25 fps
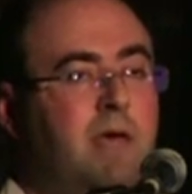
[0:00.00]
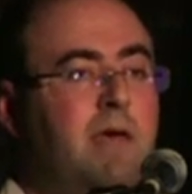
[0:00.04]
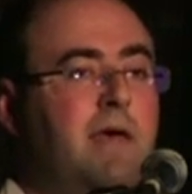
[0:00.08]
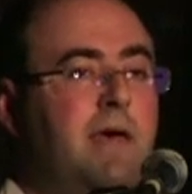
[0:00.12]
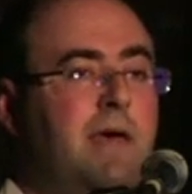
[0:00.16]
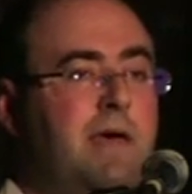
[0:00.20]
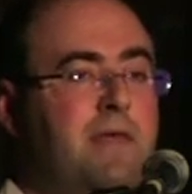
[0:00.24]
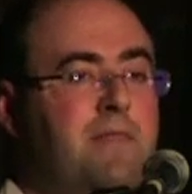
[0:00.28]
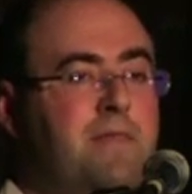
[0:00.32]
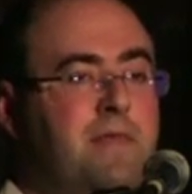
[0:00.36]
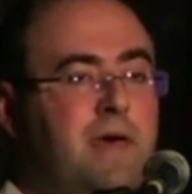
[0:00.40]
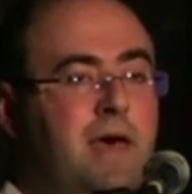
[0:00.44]

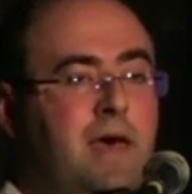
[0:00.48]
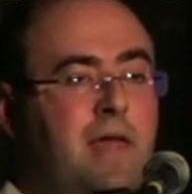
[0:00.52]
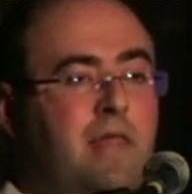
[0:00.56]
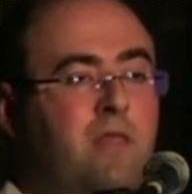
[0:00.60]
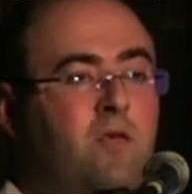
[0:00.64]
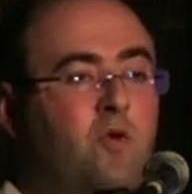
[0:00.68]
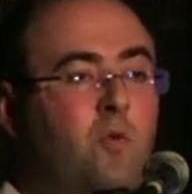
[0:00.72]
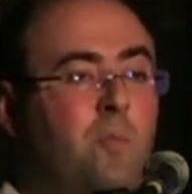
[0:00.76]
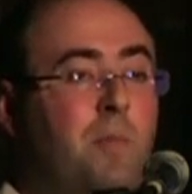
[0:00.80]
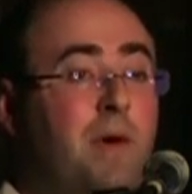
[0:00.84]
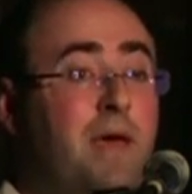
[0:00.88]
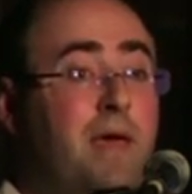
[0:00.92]
and then
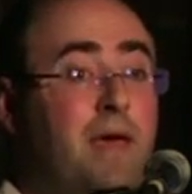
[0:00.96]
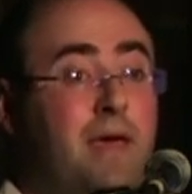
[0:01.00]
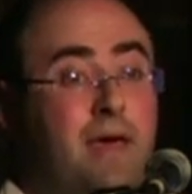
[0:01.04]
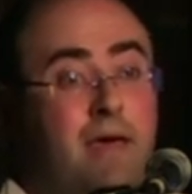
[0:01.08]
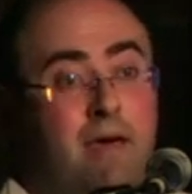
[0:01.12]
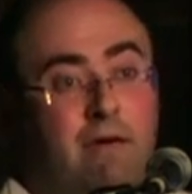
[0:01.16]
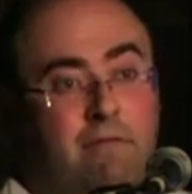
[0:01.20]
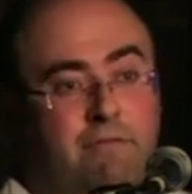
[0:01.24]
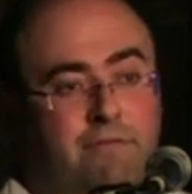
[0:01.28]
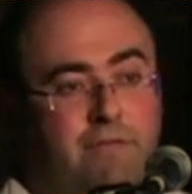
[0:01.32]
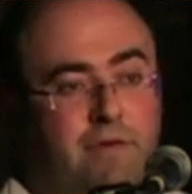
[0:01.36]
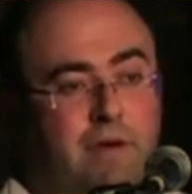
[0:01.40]
you may
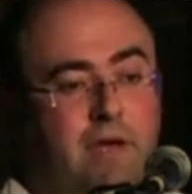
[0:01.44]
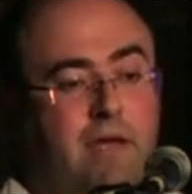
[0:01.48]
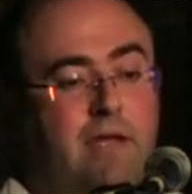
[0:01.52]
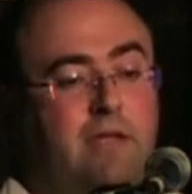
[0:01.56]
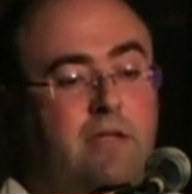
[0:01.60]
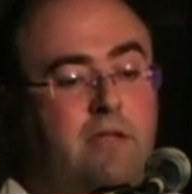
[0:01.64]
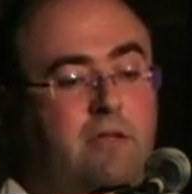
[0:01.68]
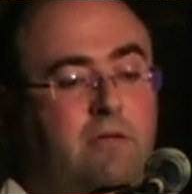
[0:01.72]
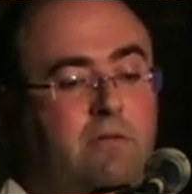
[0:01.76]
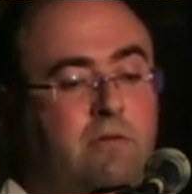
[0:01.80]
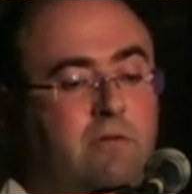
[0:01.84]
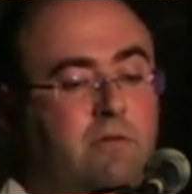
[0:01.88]
have
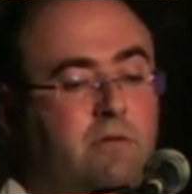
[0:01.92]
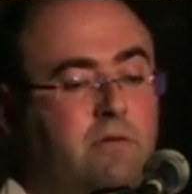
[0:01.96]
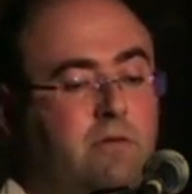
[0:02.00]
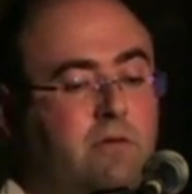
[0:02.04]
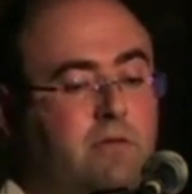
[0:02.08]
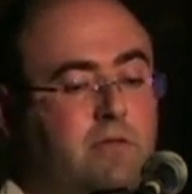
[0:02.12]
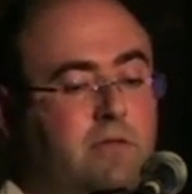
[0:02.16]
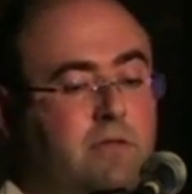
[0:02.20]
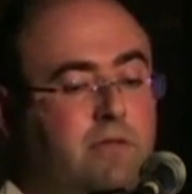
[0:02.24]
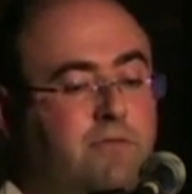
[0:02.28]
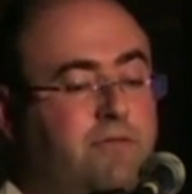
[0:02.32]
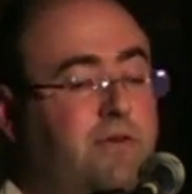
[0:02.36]
two
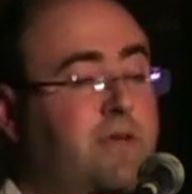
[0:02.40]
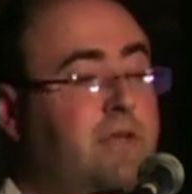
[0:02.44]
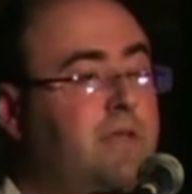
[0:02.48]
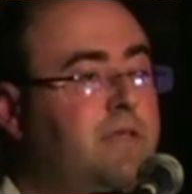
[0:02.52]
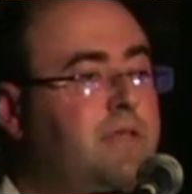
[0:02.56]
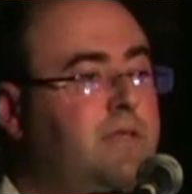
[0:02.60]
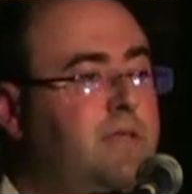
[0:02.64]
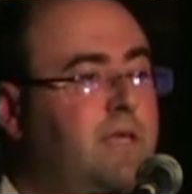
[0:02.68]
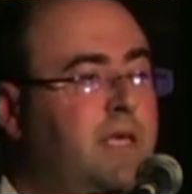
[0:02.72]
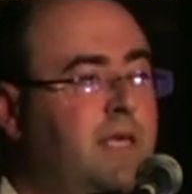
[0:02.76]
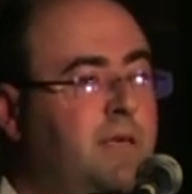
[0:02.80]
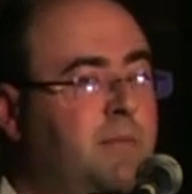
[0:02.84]

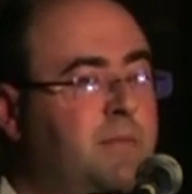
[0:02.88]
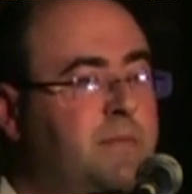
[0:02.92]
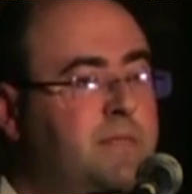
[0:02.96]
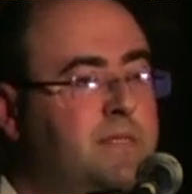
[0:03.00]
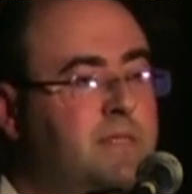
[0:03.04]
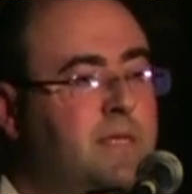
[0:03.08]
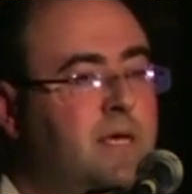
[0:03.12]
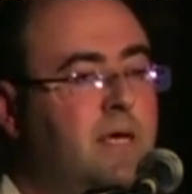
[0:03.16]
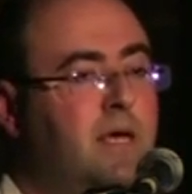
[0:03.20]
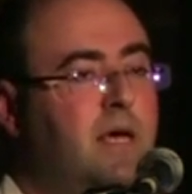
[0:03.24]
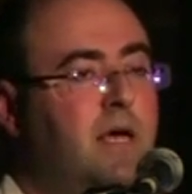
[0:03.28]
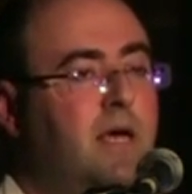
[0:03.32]
different
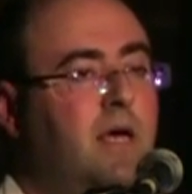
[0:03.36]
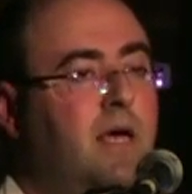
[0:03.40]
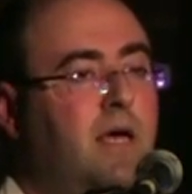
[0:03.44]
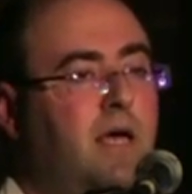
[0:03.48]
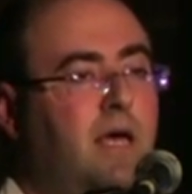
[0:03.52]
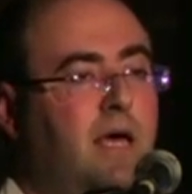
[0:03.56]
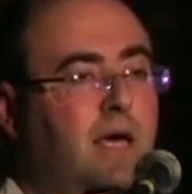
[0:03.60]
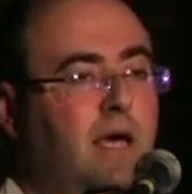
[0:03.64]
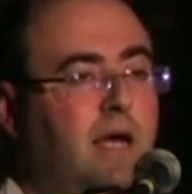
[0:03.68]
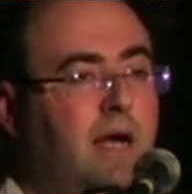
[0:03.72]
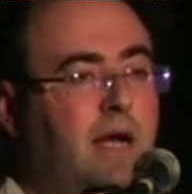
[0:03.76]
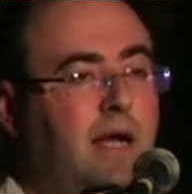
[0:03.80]
teams
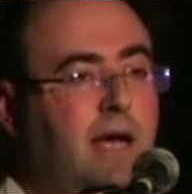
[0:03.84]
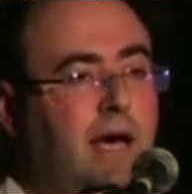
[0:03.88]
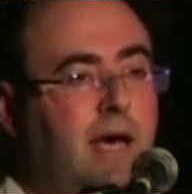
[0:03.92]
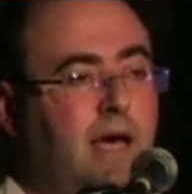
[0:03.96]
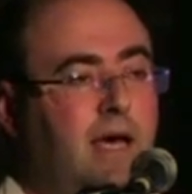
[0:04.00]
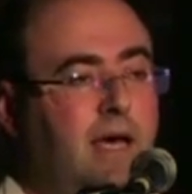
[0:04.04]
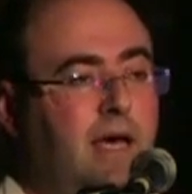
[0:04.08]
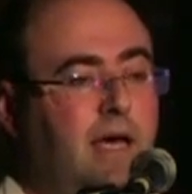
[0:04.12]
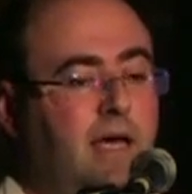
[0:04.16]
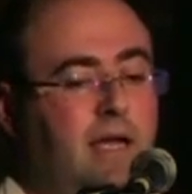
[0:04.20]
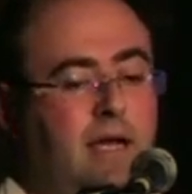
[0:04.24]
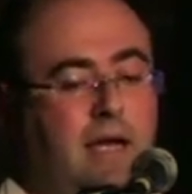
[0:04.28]

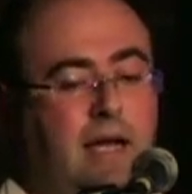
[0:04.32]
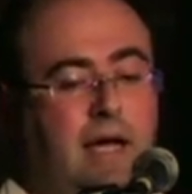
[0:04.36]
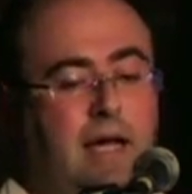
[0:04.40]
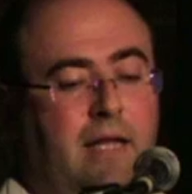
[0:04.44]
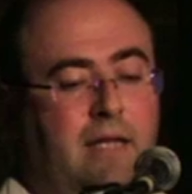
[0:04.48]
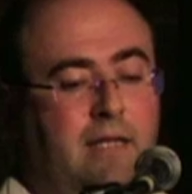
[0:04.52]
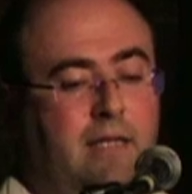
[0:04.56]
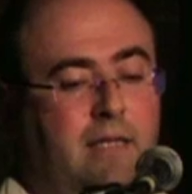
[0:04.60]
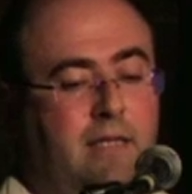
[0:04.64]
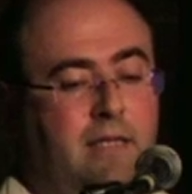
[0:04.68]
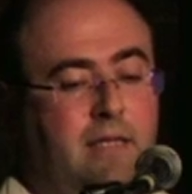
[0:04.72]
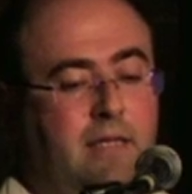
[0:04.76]

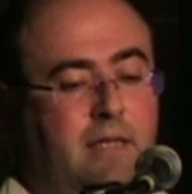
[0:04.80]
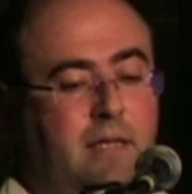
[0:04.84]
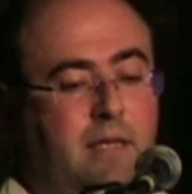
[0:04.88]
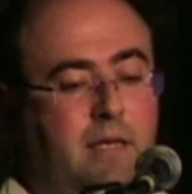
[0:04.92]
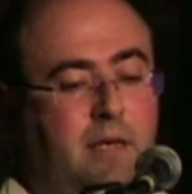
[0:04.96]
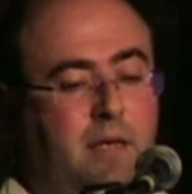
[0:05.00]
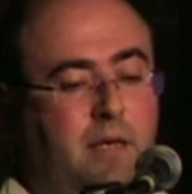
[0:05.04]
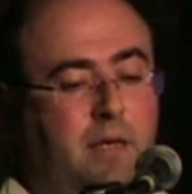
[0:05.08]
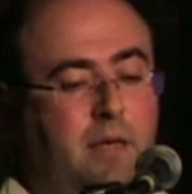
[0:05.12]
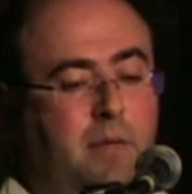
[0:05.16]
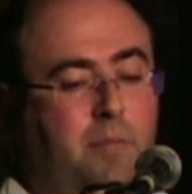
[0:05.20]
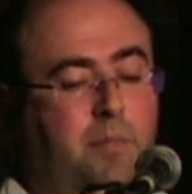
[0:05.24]
run
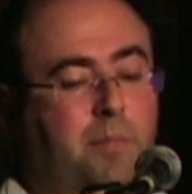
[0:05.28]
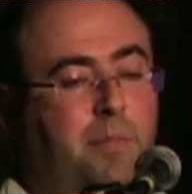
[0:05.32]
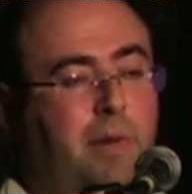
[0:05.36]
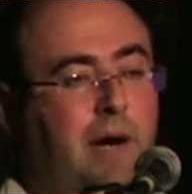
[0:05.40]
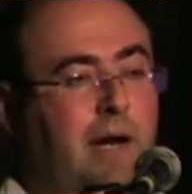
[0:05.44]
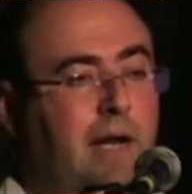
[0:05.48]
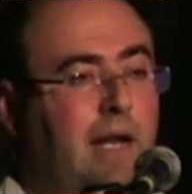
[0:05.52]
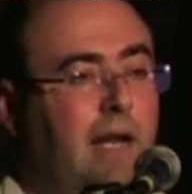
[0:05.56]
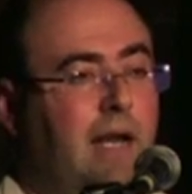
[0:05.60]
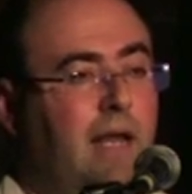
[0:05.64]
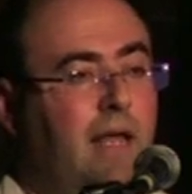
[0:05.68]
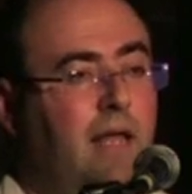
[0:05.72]
in
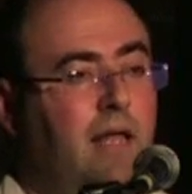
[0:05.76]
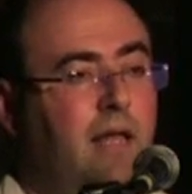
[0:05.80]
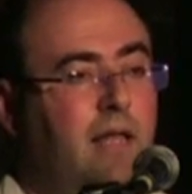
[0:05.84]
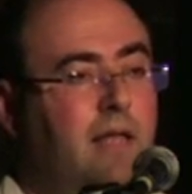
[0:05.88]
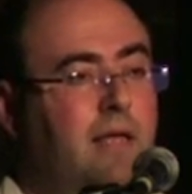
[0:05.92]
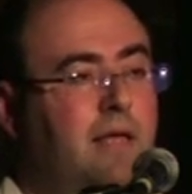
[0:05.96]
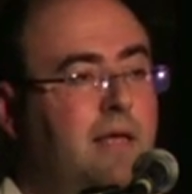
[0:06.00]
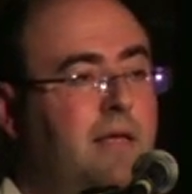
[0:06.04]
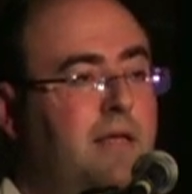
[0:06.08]
parallel.